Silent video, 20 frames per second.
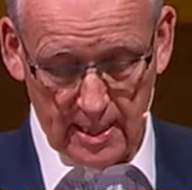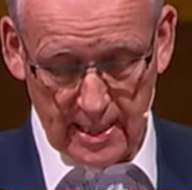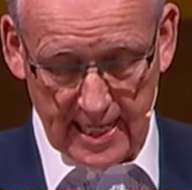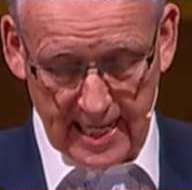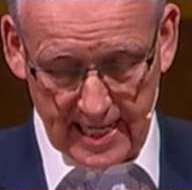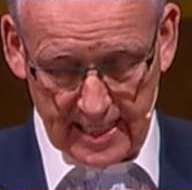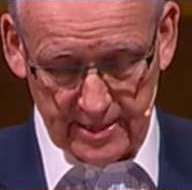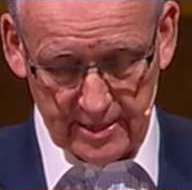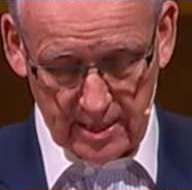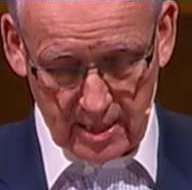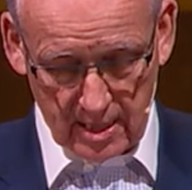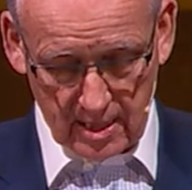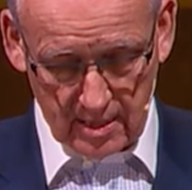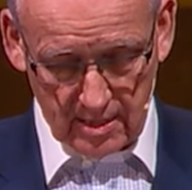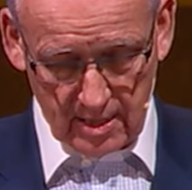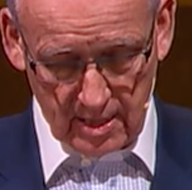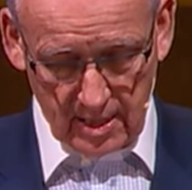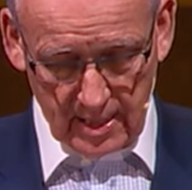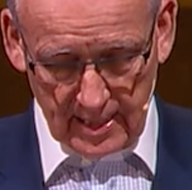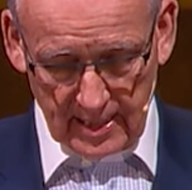And uh,
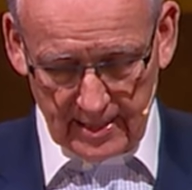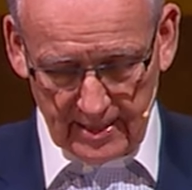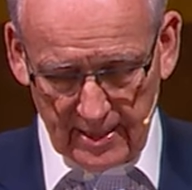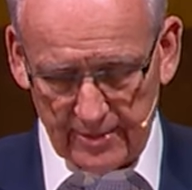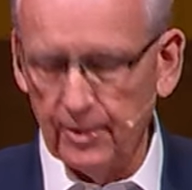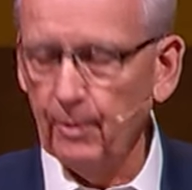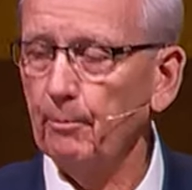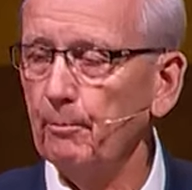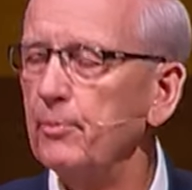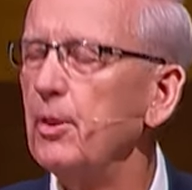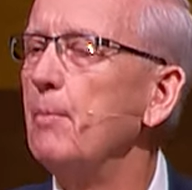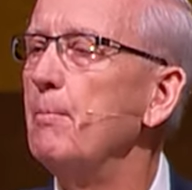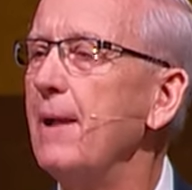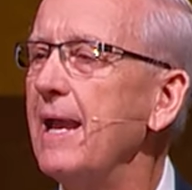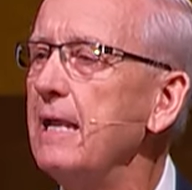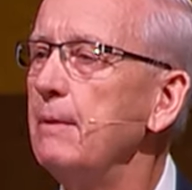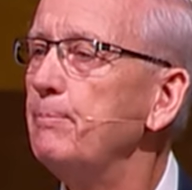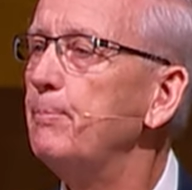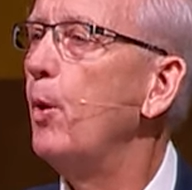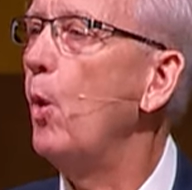the, the
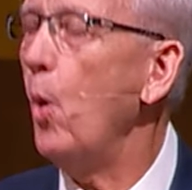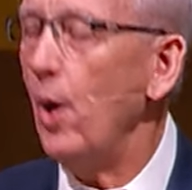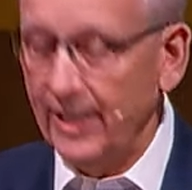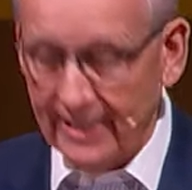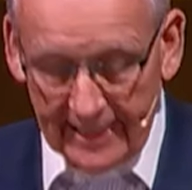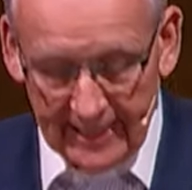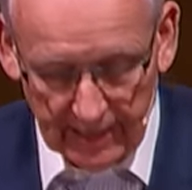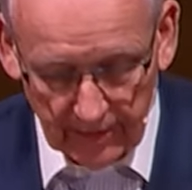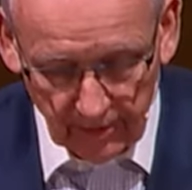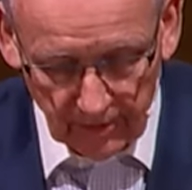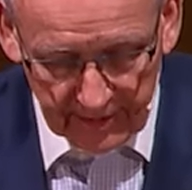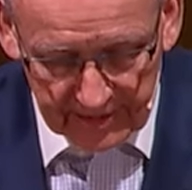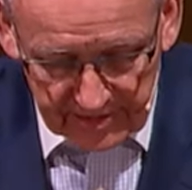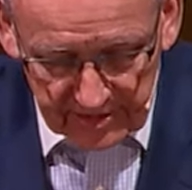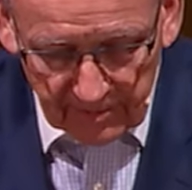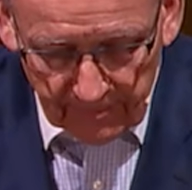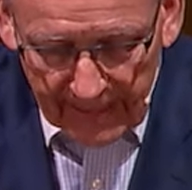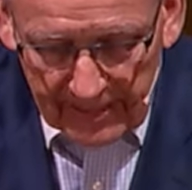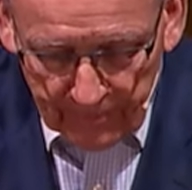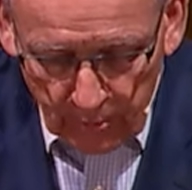main point here is
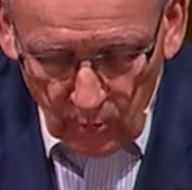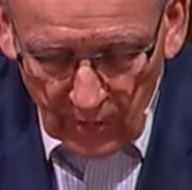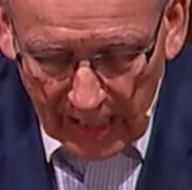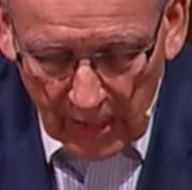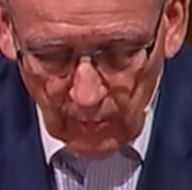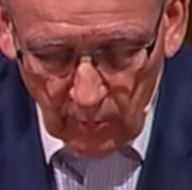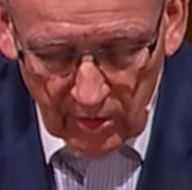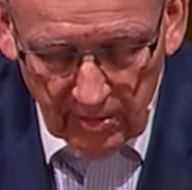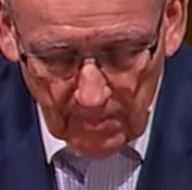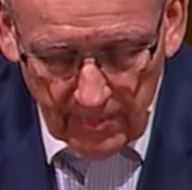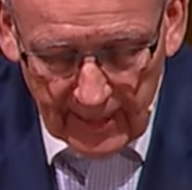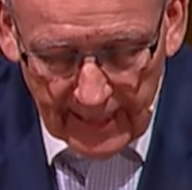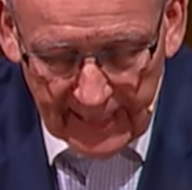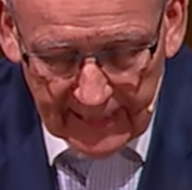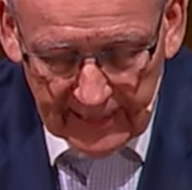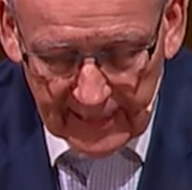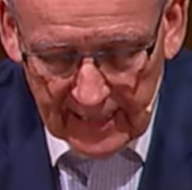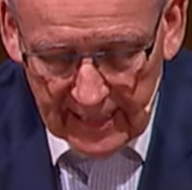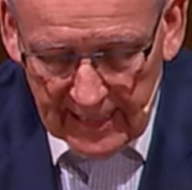the main point I want to make